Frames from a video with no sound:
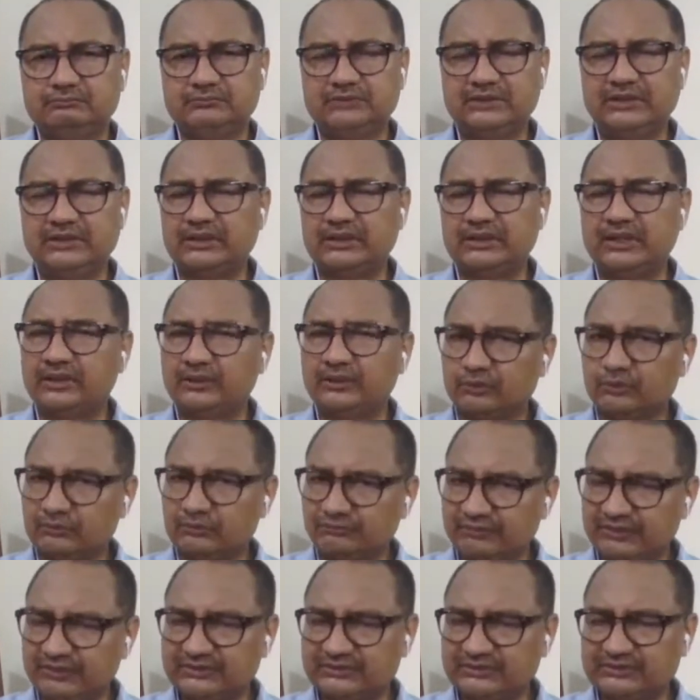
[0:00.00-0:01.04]
there are
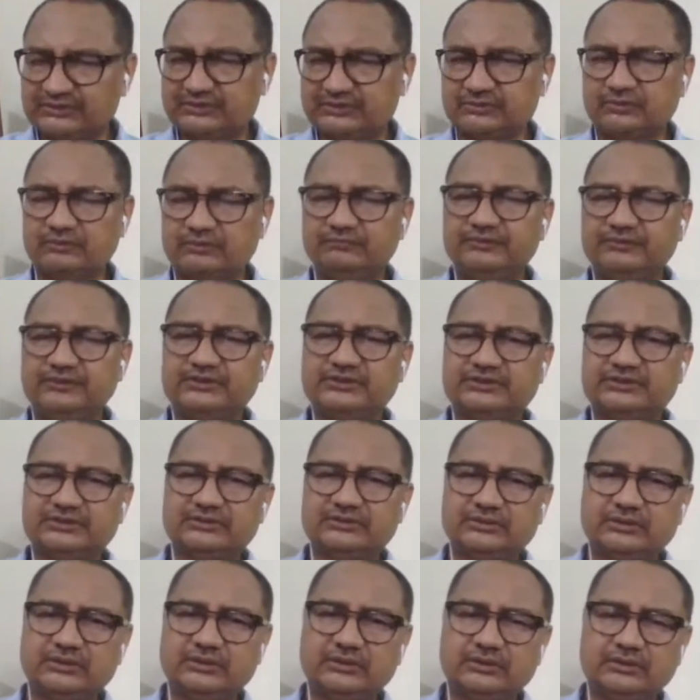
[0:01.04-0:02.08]
conflicts conflicts
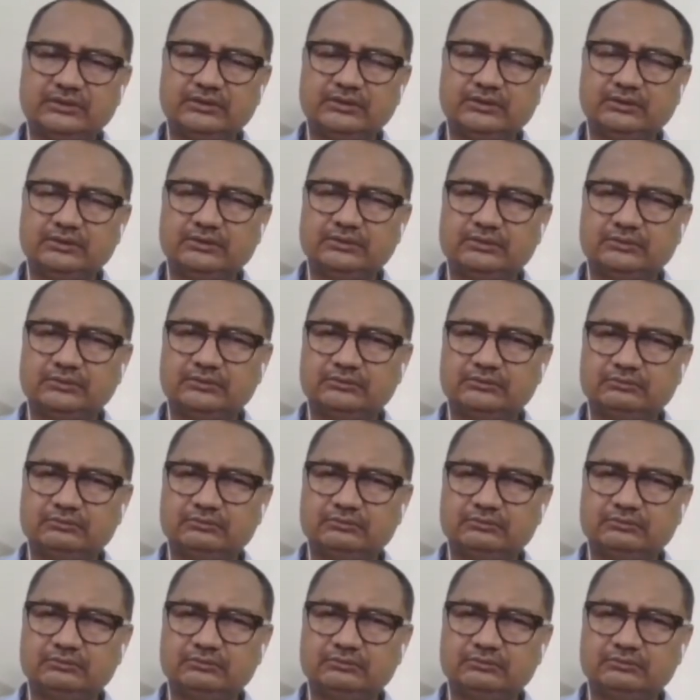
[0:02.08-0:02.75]
uh,